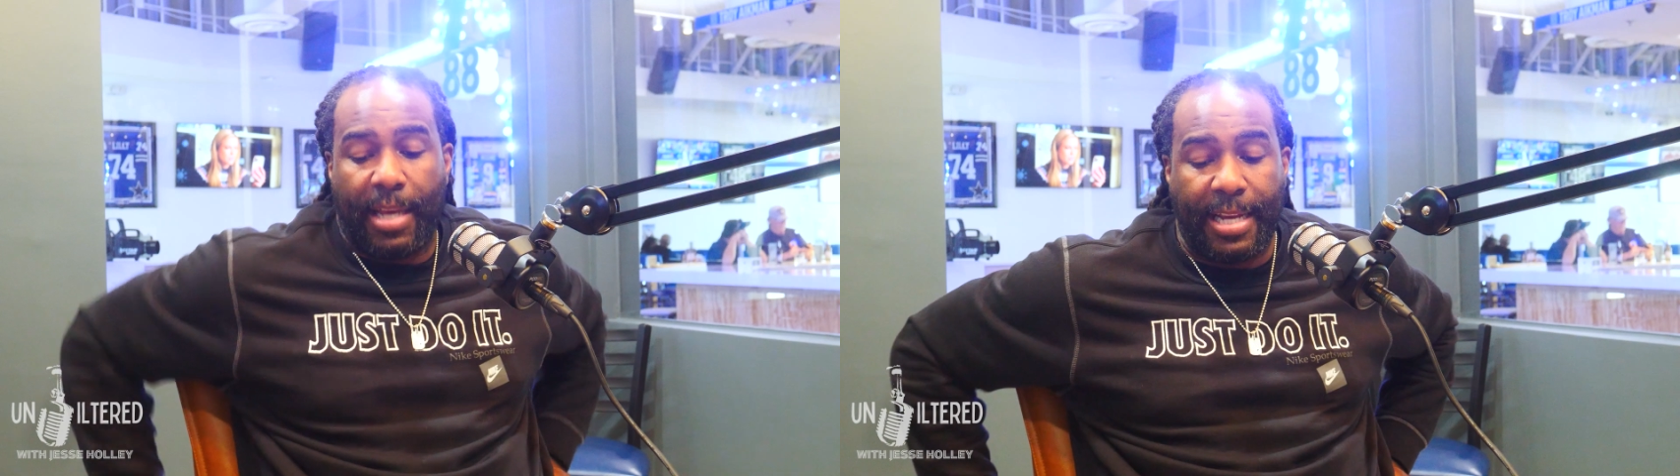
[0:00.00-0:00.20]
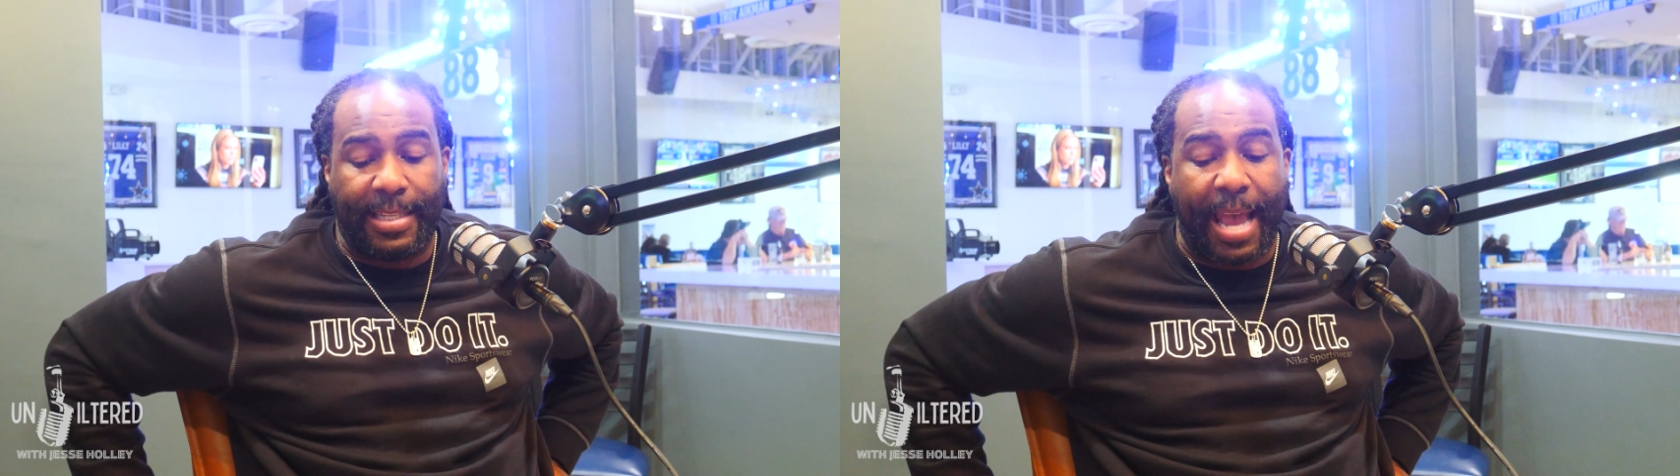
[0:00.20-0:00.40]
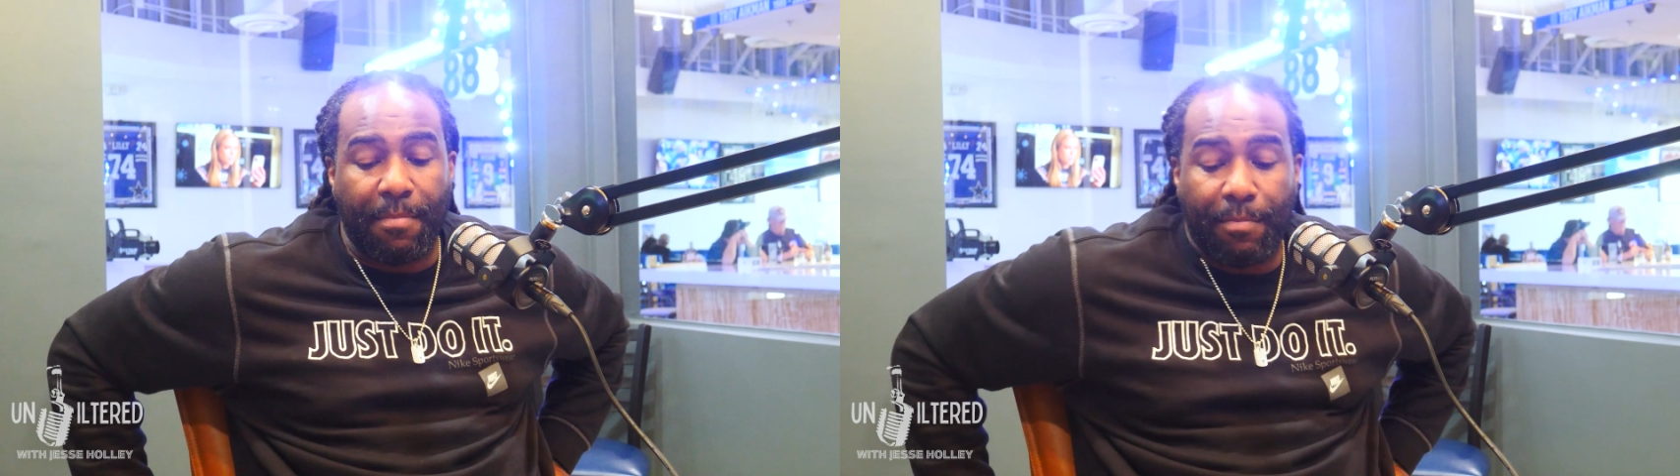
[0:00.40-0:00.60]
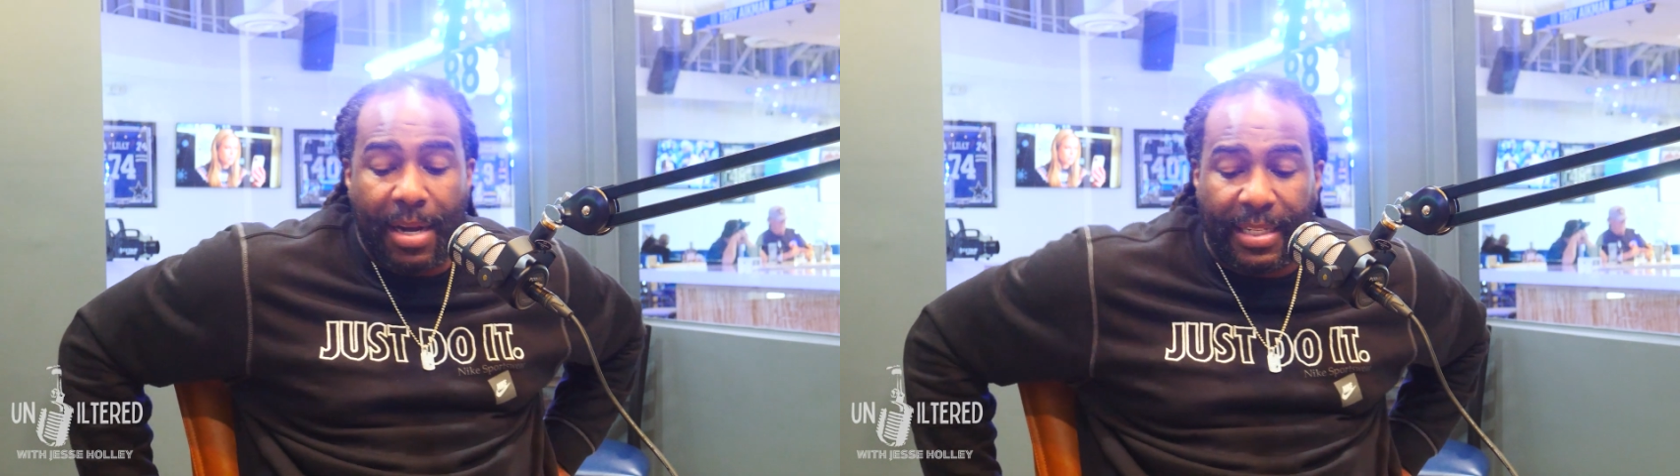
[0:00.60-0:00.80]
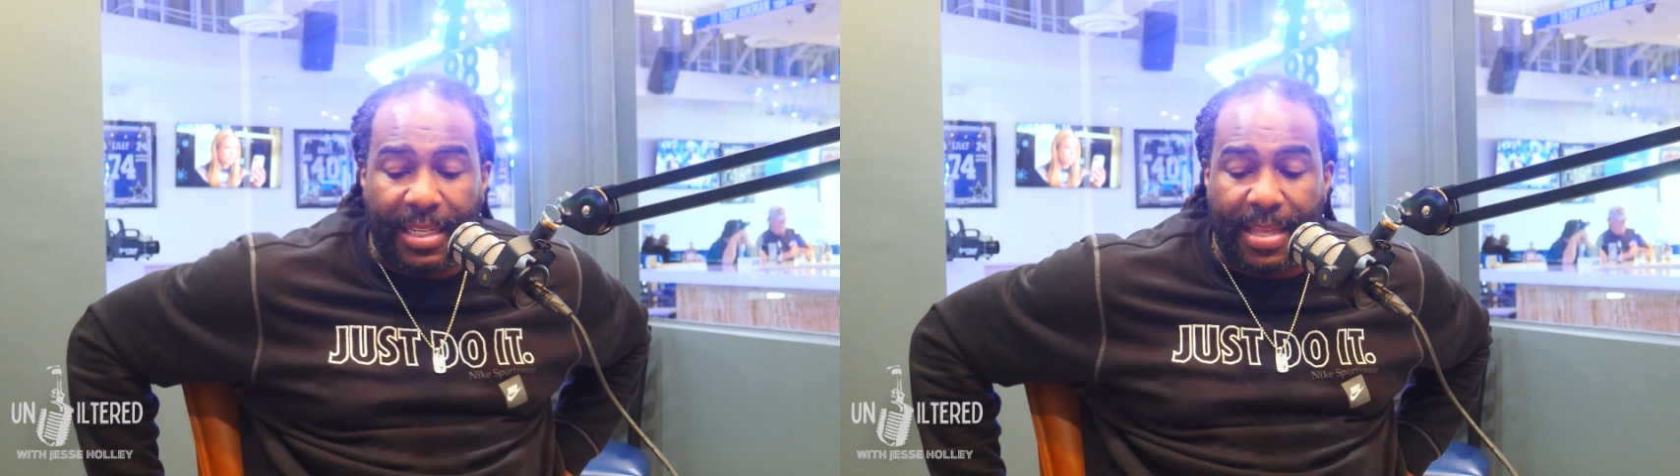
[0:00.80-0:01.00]
is that
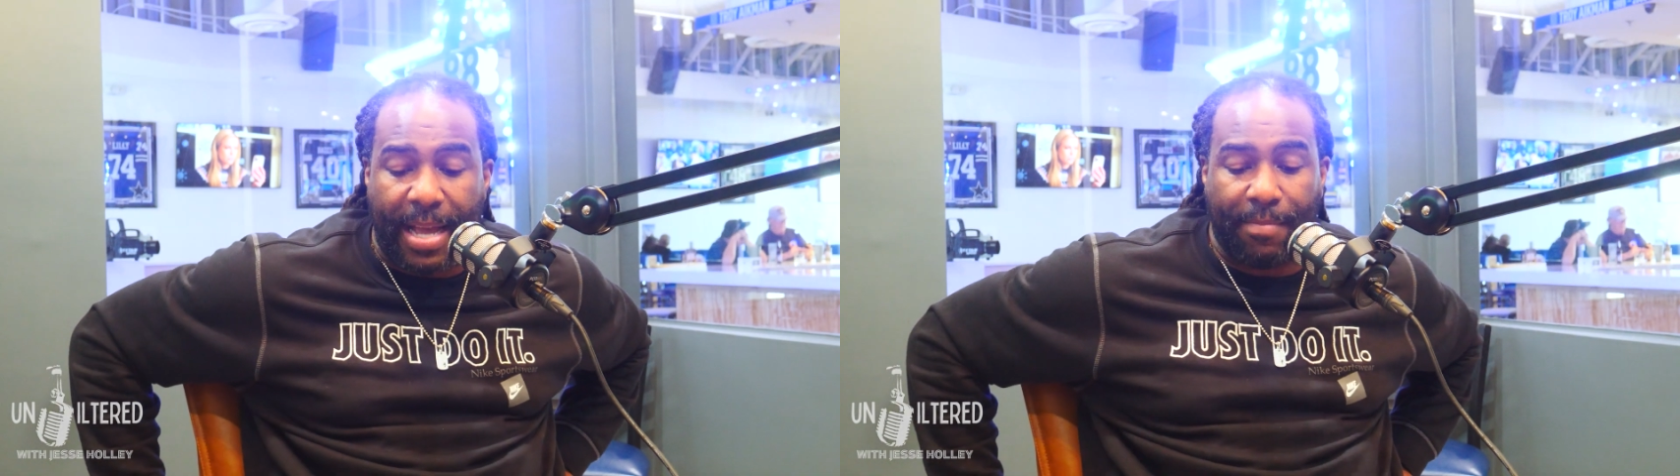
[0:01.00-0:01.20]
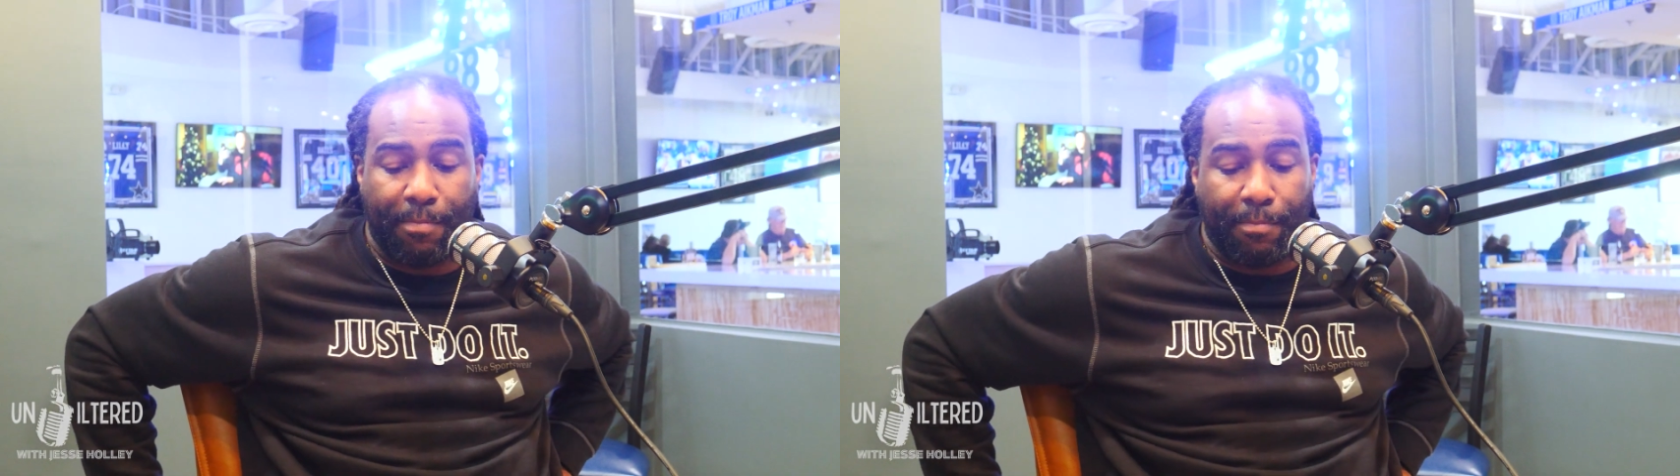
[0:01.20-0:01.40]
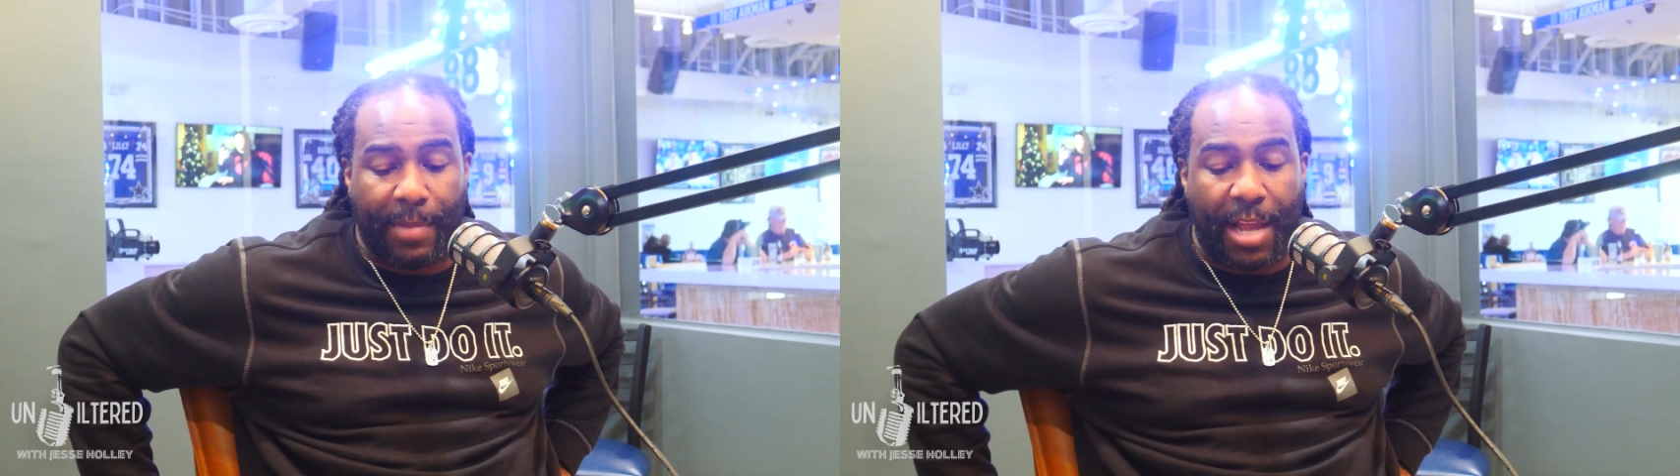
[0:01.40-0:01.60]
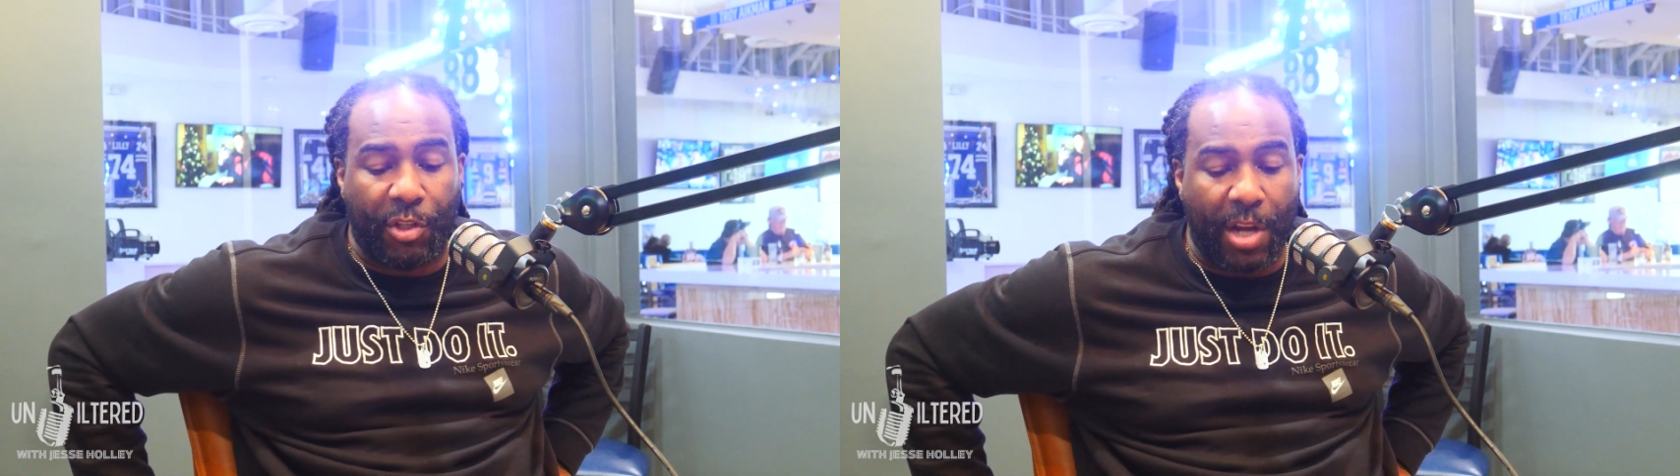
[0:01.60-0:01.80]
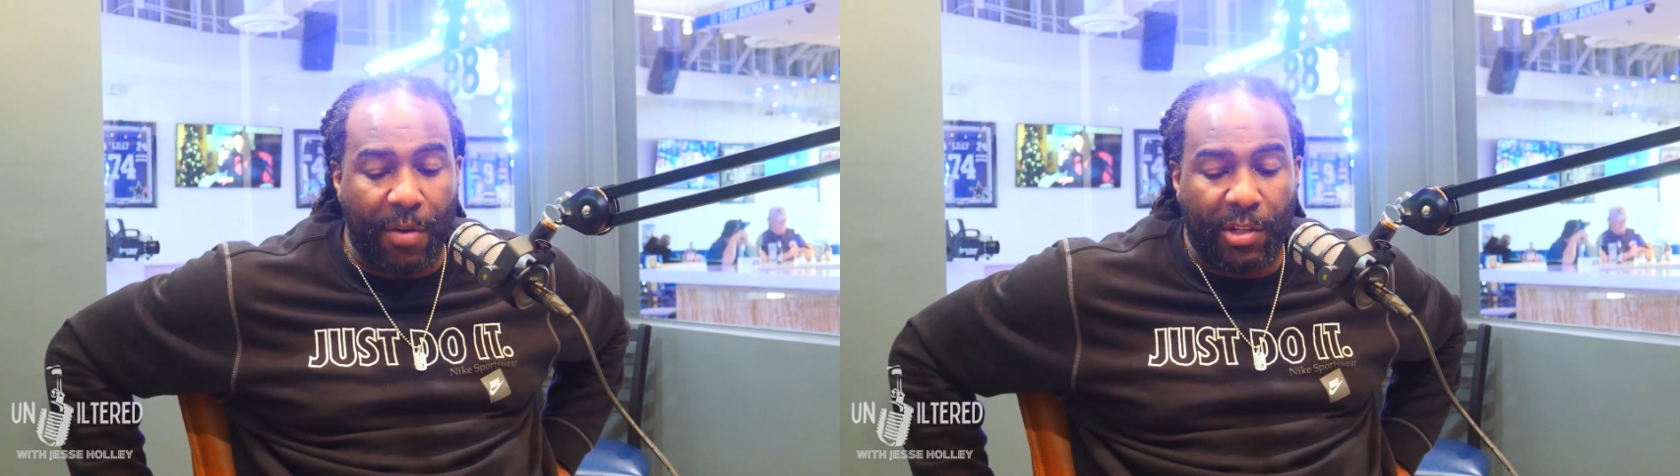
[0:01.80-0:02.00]
money that
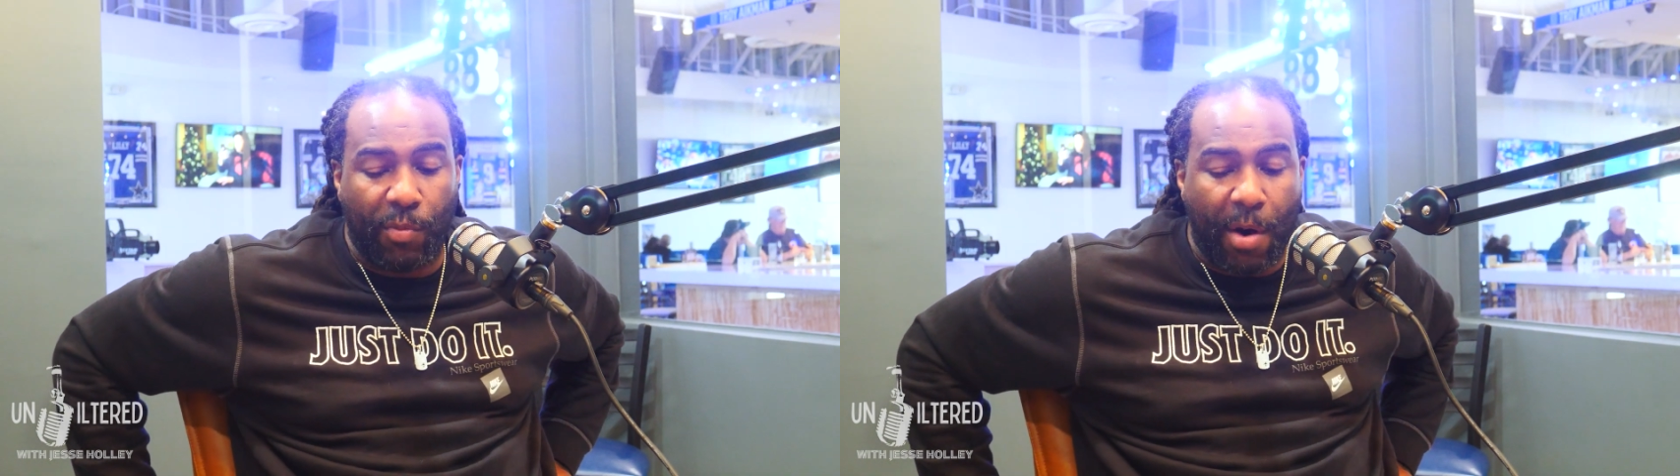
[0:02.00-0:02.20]
Jerry's